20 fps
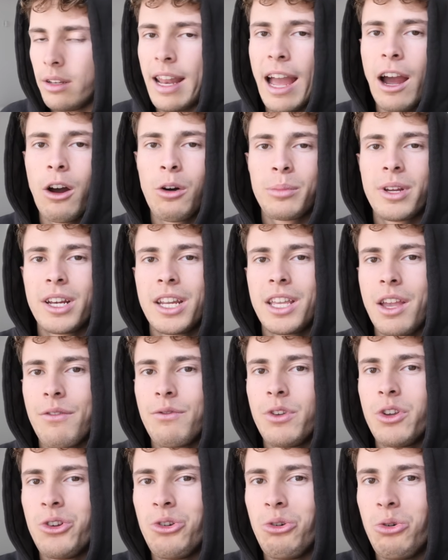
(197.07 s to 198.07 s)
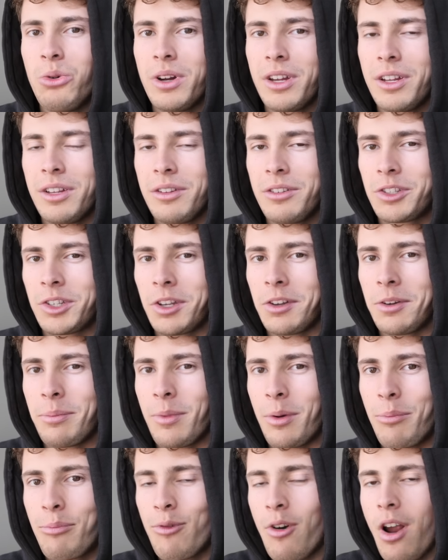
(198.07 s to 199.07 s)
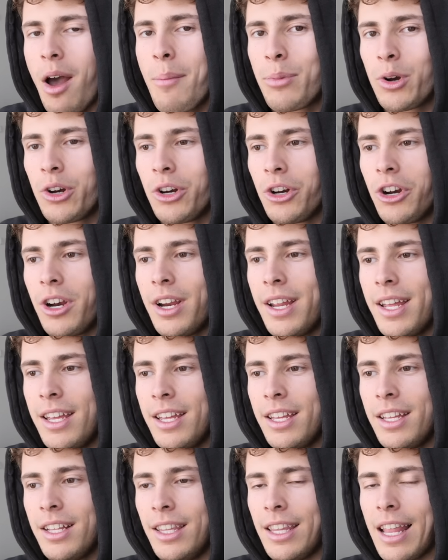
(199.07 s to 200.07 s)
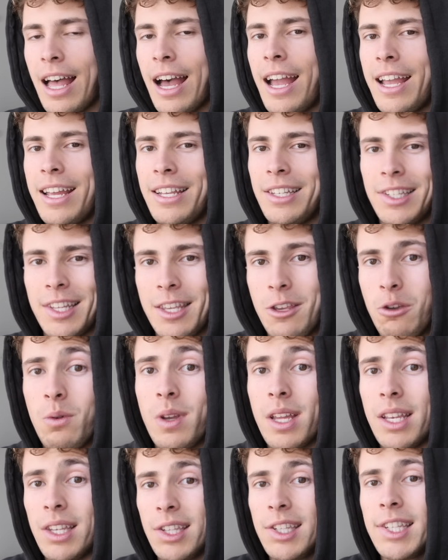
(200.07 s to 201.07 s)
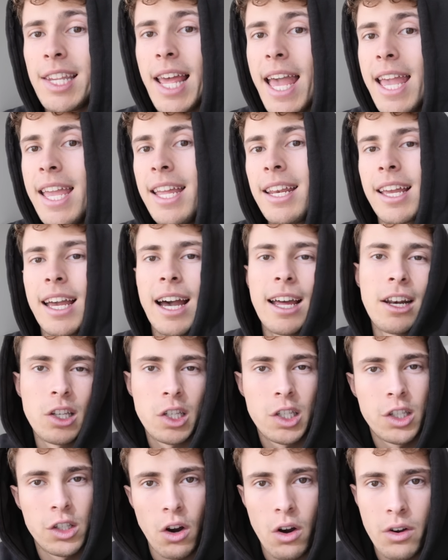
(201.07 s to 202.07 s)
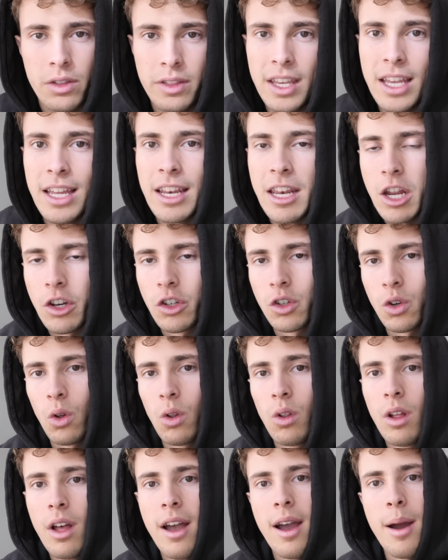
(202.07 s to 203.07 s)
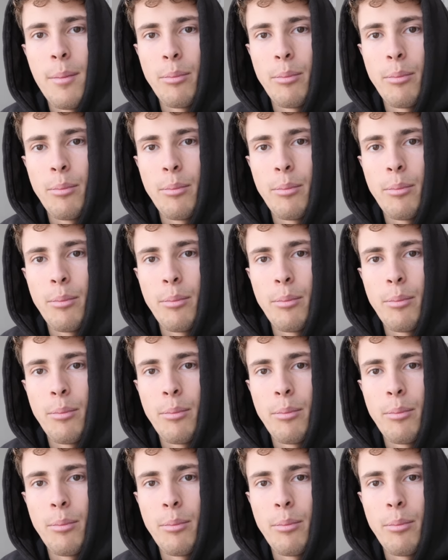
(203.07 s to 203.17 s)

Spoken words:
Now I'm going to give you some proper lines that you can say to kind of start the initial